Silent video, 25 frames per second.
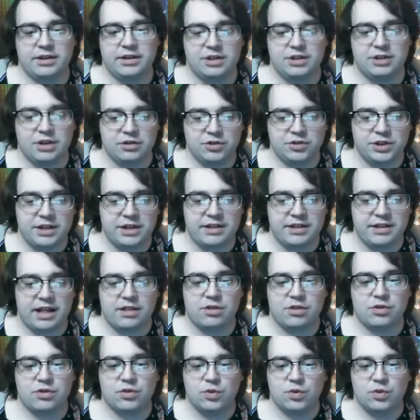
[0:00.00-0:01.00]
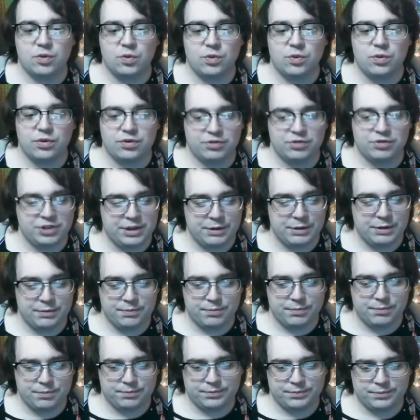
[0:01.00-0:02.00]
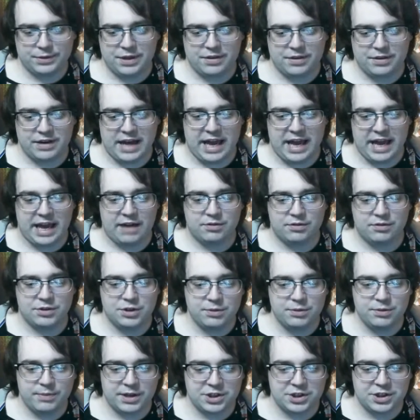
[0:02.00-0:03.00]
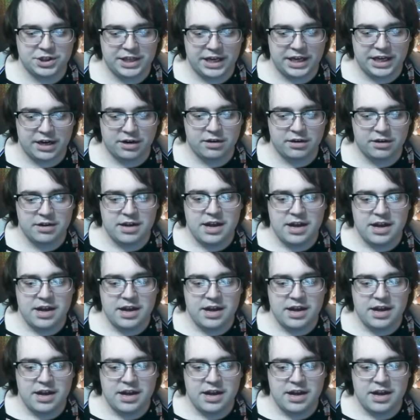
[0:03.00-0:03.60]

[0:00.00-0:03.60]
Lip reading: you know, she's at school, so she doesn't hang out too much here.